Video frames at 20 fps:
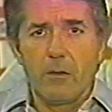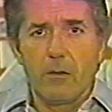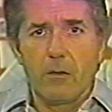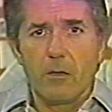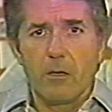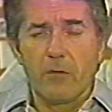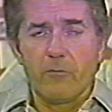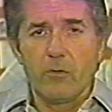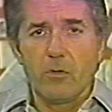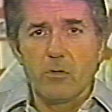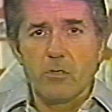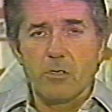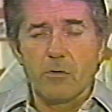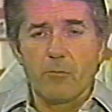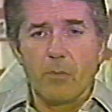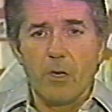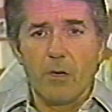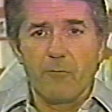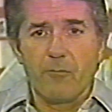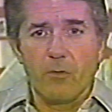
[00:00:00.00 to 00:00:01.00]
giving you
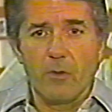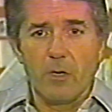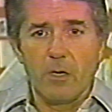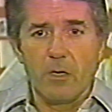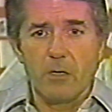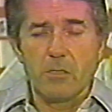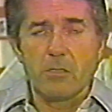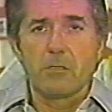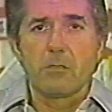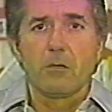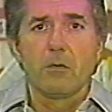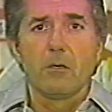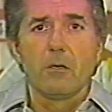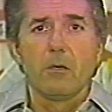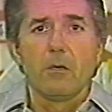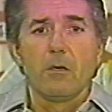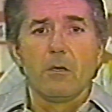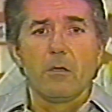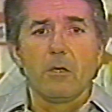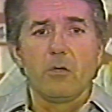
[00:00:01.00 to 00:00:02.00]
some helpful hints
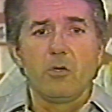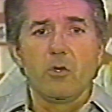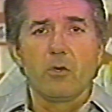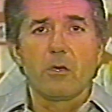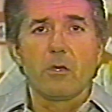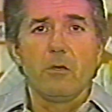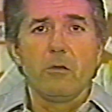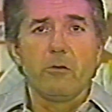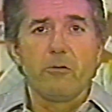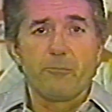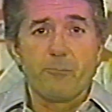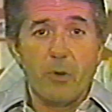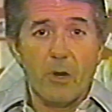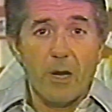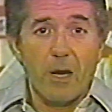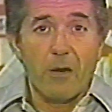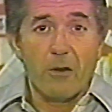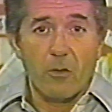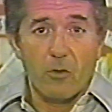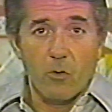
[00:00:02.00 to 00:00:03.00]
that you can use
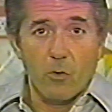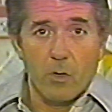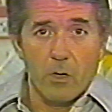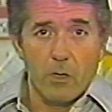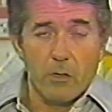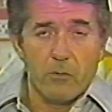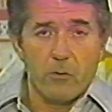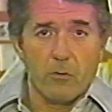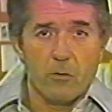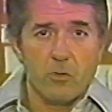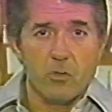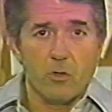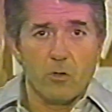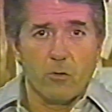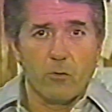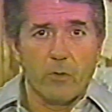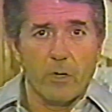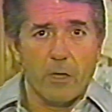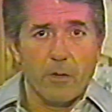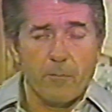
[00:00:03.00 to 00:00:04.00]
prior to going into the
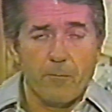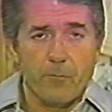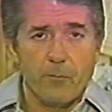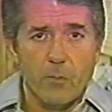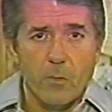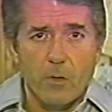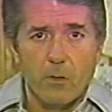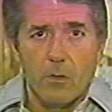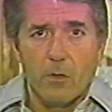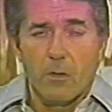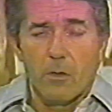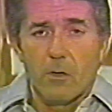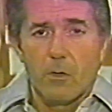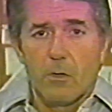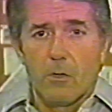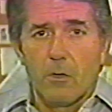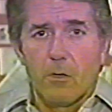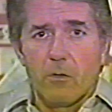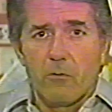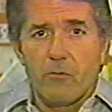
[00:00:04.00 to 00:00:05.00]
show ring.
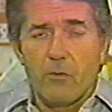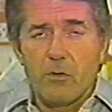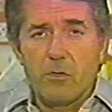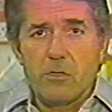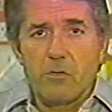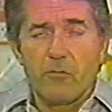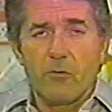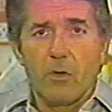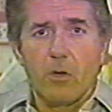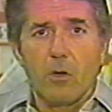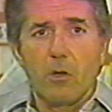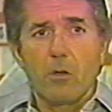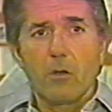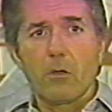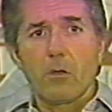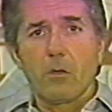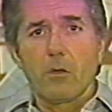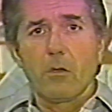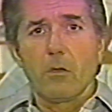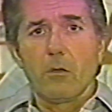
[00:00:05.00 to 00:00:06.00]
First of
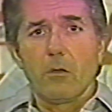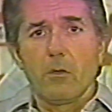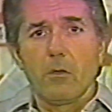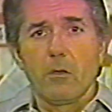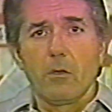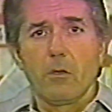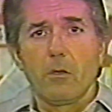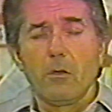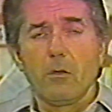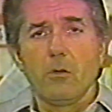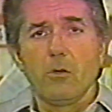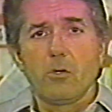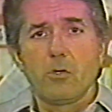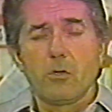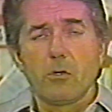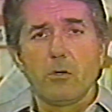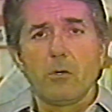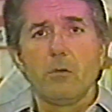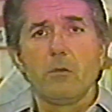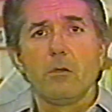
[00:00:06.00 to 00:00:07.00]
all, you
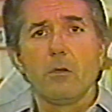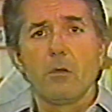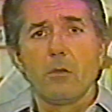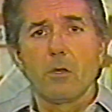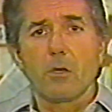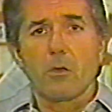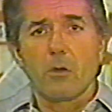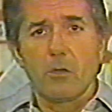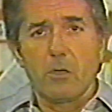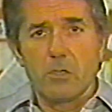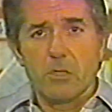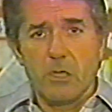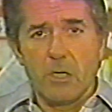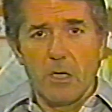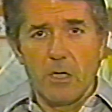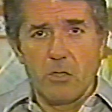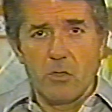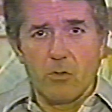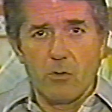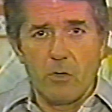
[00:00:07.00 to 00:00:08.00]
should look on the
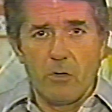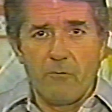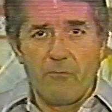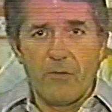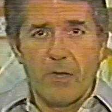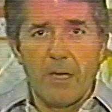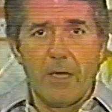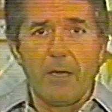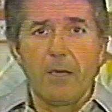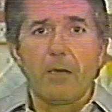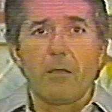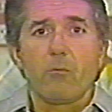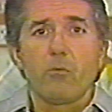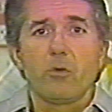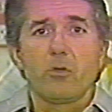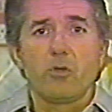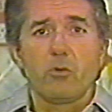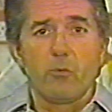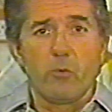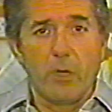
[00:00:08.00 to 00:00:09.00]
schedule and find out
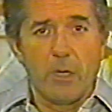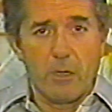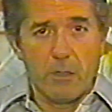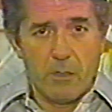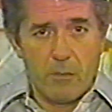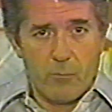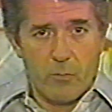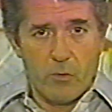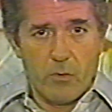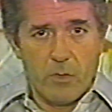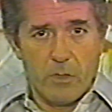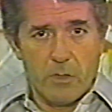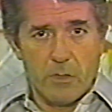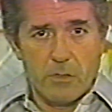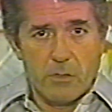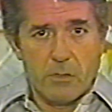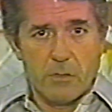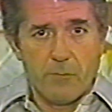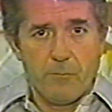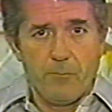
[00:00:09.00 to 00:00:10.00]
what your ring number
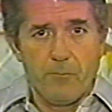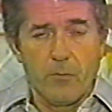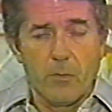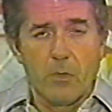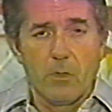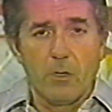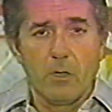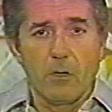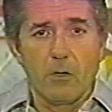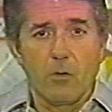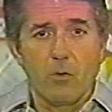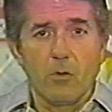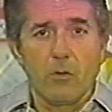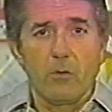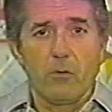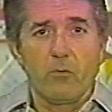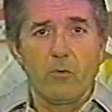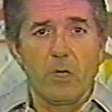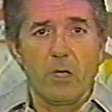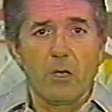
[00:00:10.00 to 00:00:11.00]
is, and go to
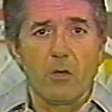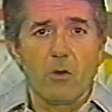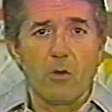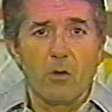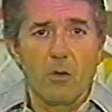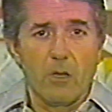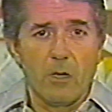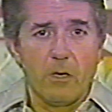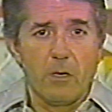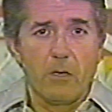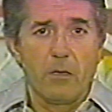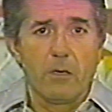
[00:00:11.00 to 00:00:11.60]
the ring early